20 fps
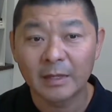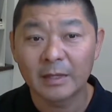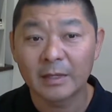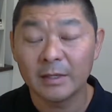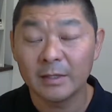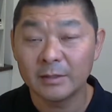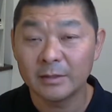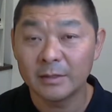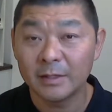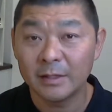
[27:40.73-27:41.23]

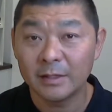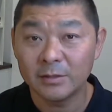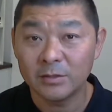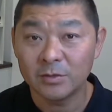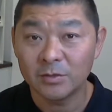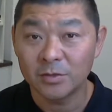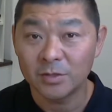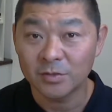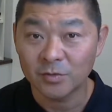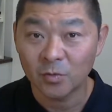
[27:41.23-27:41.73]
and then
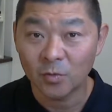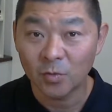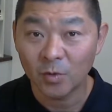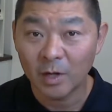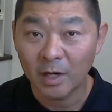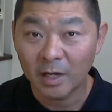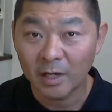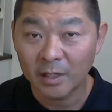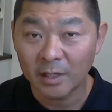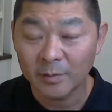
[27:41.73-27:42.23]
you
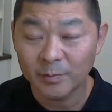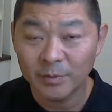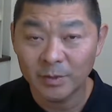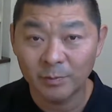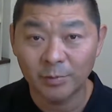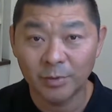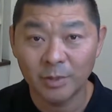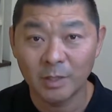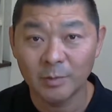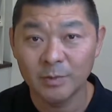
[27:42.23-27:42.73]
describe the
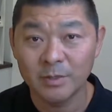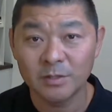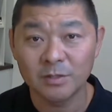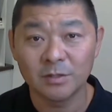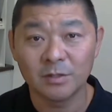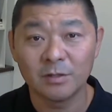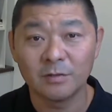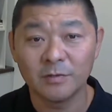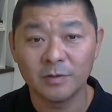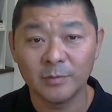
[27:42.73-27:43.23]

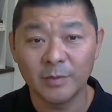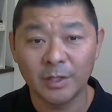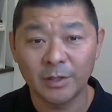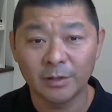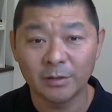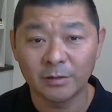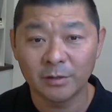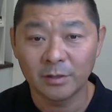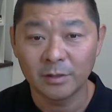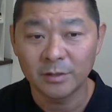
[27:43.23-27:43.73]
problem-solving
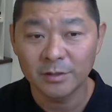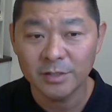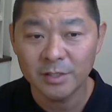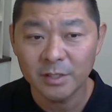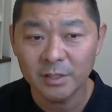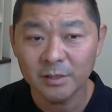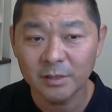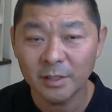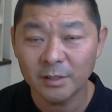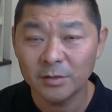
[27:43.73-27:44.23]

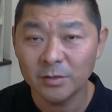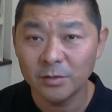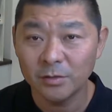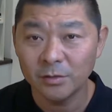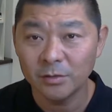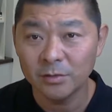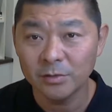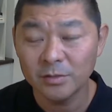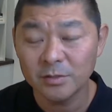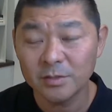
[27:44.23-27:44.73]
methodology that you
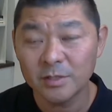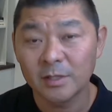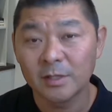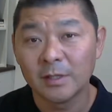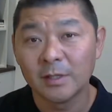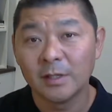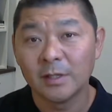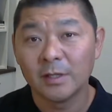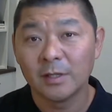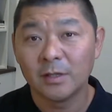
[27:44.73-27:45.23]
used.
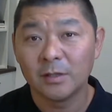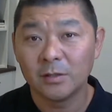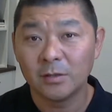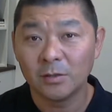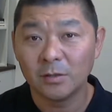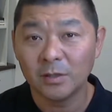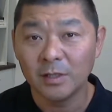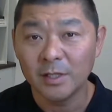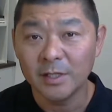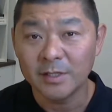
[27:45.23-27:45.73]

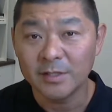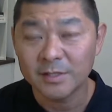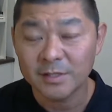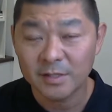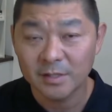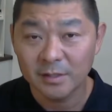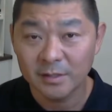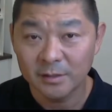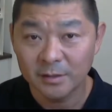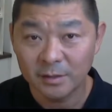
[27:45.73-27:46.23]
You
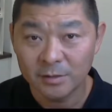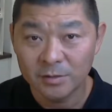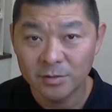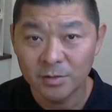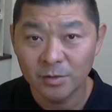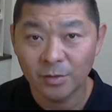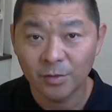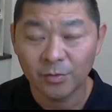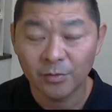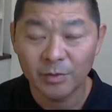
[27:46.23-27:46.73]
list the
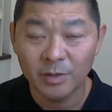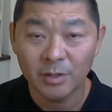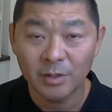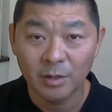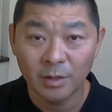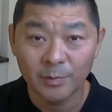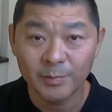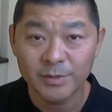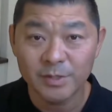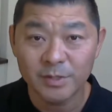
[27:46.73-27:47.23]
2 or 3
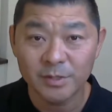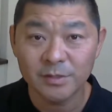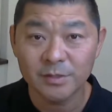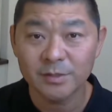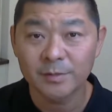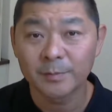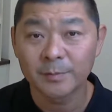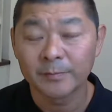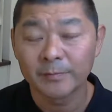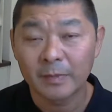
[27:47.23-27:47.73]

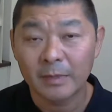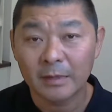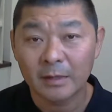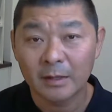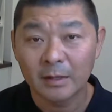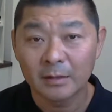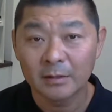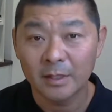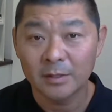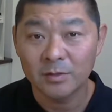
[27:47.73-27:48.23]
options
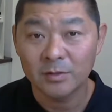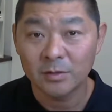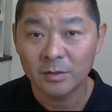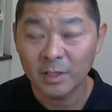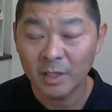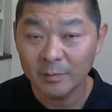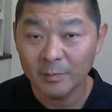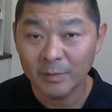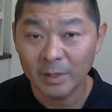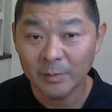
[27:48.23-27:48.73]
that you
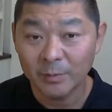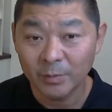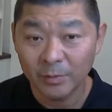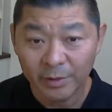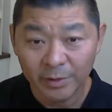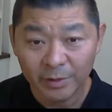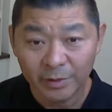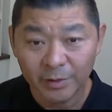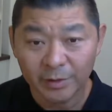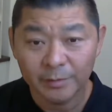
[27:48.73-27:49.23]
came up
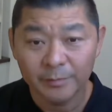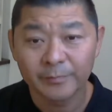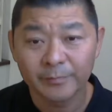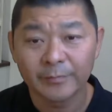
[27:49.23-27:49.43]
with,